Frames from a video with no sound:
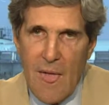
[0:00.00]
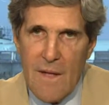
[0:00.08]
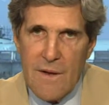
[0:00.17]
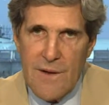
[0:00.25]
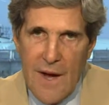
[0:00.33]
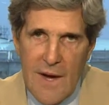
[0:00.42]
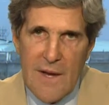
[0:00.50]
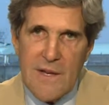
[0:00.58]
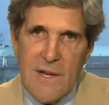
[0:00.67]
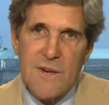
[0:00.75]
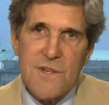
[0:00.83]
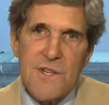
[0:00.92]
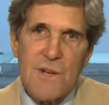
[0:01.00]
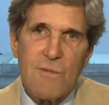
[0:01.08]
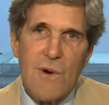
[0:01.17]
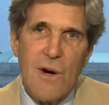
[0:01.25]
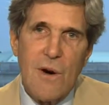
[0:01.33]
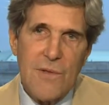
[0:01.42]
9 years in a
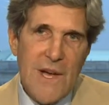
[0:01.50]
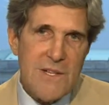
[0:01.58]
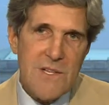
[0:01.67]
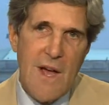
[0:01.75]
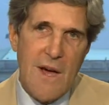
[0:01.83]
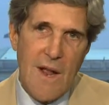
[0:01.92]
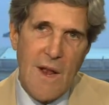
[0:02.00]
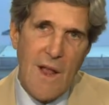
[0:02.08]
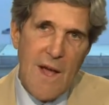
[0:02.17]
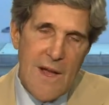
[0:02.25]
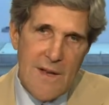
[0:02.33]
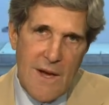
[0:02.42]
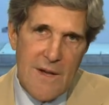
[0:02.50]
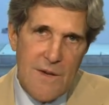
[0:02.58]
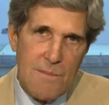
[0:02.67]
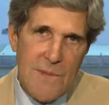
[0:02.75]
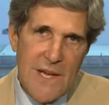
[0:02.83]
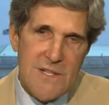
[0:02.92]
row. That's not a line
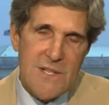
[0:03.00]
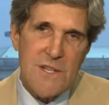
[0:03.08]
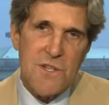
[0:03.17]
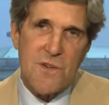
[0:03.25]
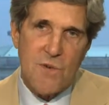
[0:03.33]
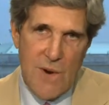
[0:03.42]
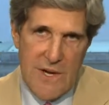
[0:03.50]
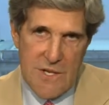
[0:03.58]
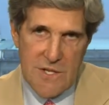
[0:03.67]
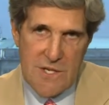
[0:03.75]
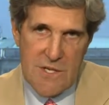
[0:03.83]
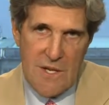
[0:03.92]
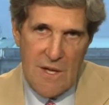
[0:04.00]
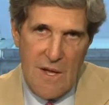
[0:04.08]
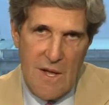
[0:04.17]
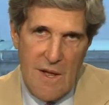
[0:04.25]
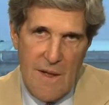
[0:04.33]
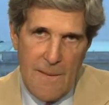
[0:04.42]
item, that's a disgrace.
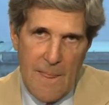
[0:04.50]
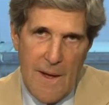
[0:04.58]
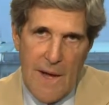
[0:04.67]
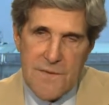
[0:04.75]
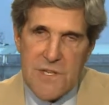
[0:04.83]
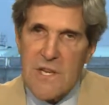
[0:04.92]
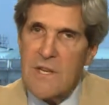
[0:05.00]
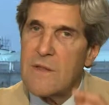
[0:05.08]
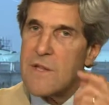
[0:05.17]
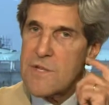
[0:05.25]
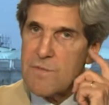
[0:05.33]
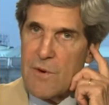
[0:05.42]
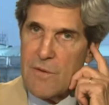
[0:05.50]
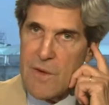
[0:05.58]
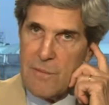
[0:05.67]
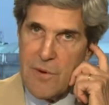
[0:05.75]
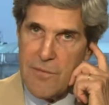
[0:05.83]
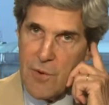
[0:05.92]
Now, I've seen this movie
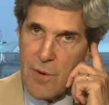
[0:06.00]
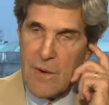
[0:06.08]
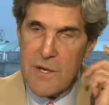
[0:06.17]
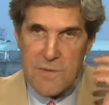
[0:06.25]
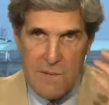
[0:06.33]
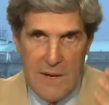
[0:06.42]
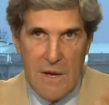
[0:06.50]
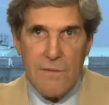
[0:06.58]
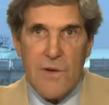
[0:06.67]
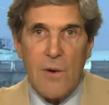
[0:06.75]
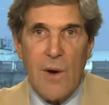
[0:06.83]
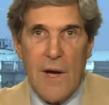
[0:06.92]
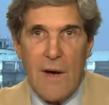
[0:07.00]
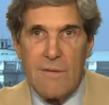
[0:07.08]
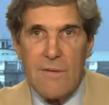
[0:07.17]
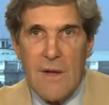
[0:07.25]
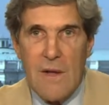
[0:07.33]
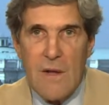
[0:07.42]
before, as many of you have.
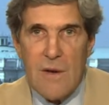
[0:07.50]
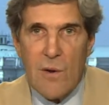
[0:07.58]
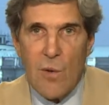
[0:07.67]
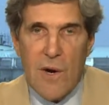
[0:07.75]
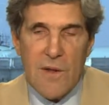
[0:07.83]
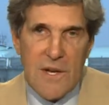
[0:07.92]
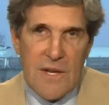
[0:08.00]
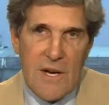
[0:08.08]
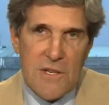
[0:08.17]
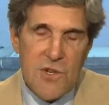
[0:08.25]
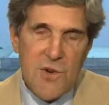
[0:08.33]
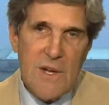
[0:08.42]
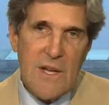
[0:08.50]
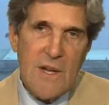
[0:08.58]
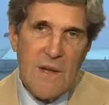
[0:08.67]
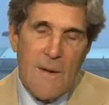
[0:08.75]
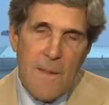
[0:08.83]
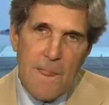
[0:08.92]
We're the country
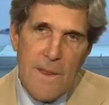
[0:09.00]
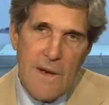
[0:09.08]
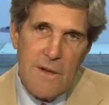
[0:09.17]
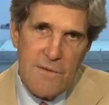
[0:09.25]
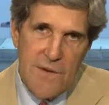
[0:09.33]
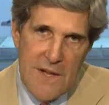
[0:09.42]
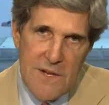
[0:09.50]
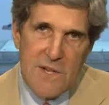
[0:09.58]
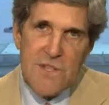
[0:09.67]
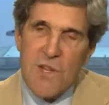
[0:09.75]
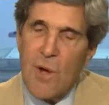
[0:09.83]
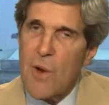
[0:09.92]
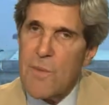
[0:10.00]
that invented solar